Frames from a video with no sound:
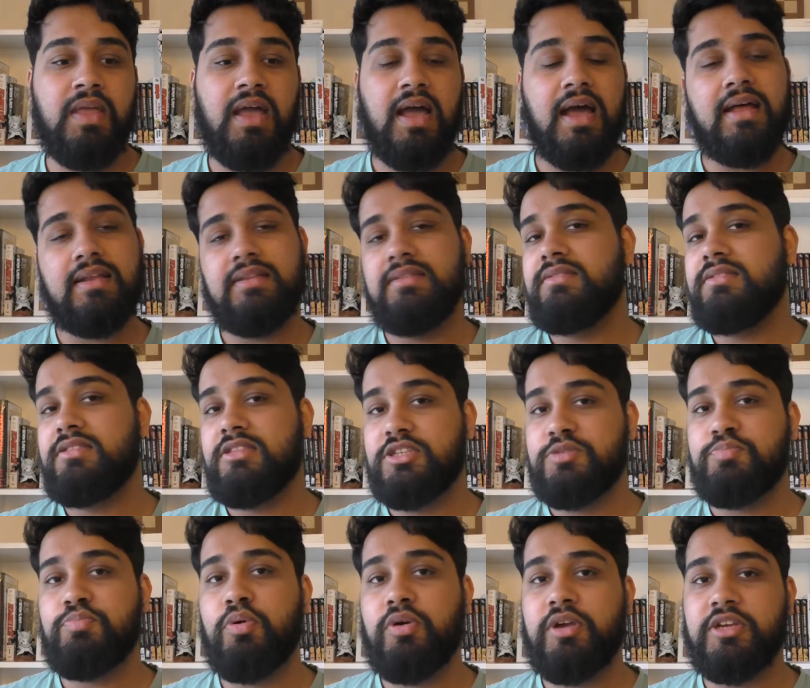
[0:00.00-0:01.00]
And this
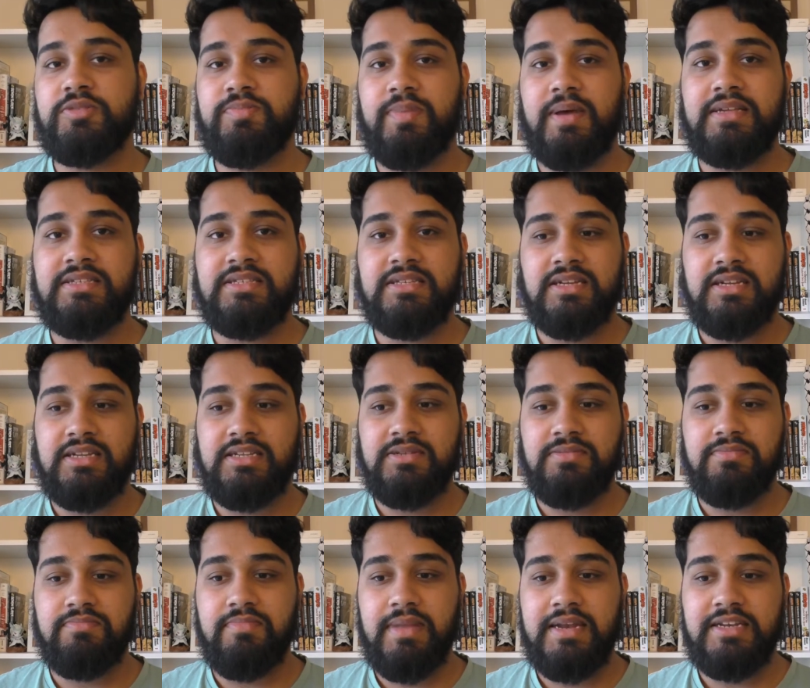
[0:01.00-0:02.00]
book is
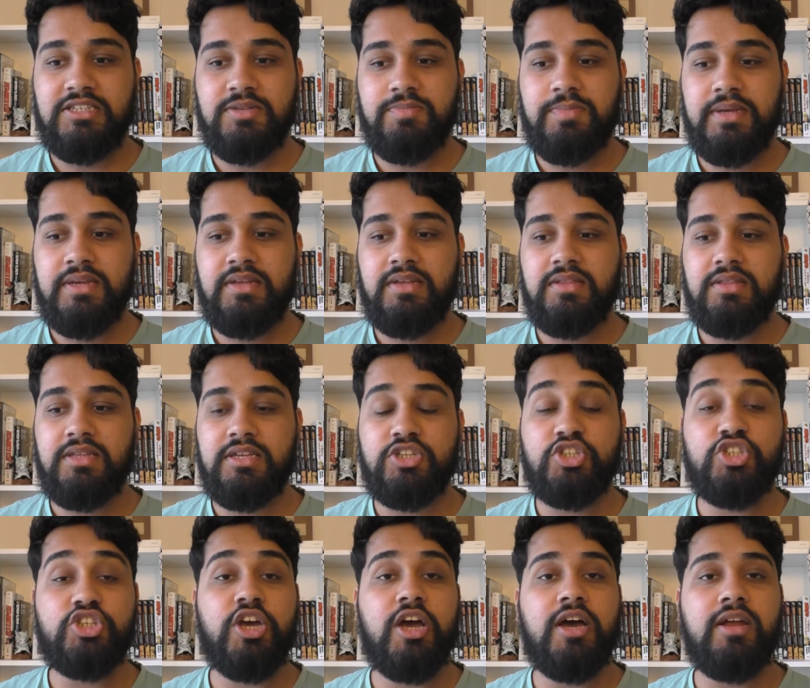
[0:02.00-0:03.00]
basically meant to be the
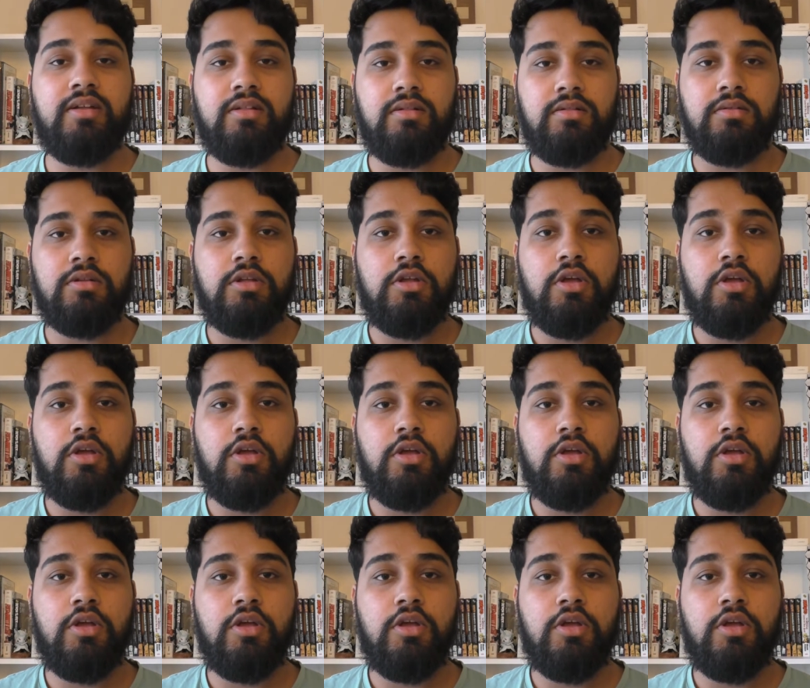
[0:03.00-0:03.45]
journal